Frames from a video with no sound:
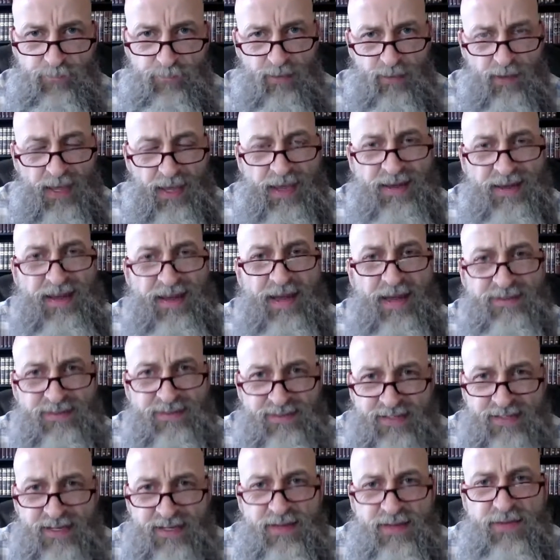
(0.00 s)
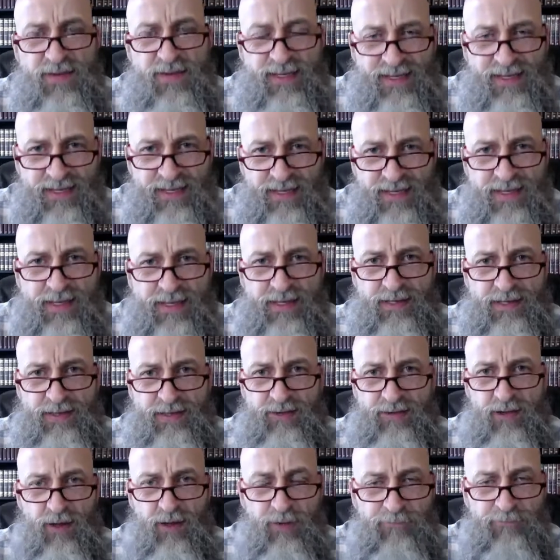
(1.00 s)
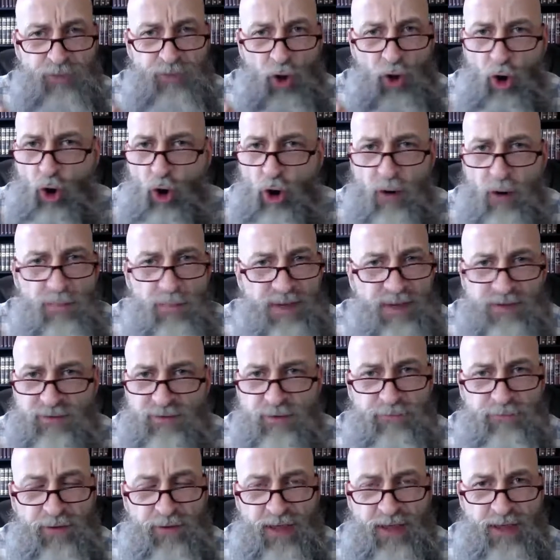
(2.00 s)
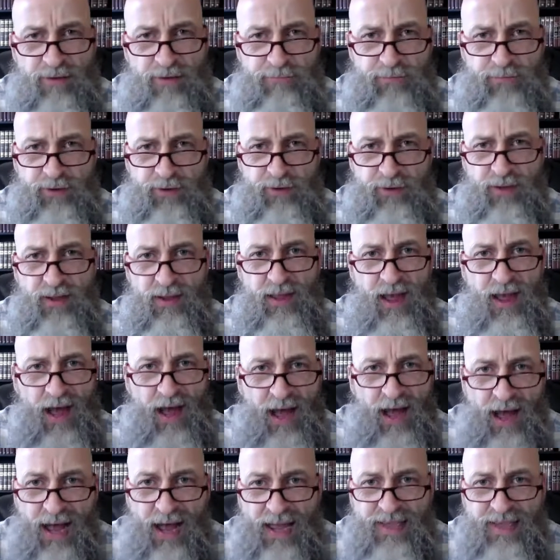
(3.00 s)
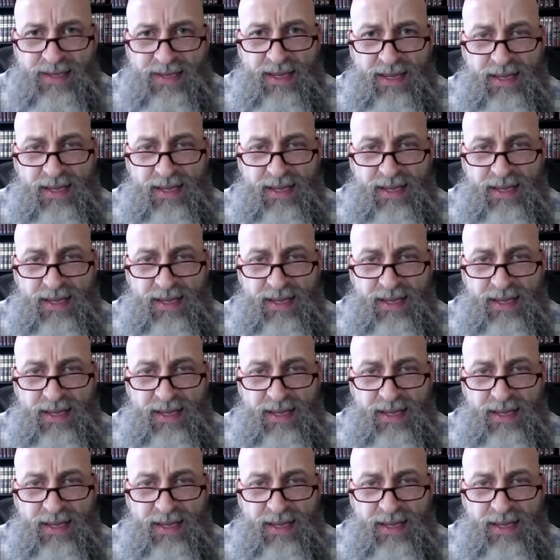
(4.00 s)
and I see the King of the armies of heaven, high and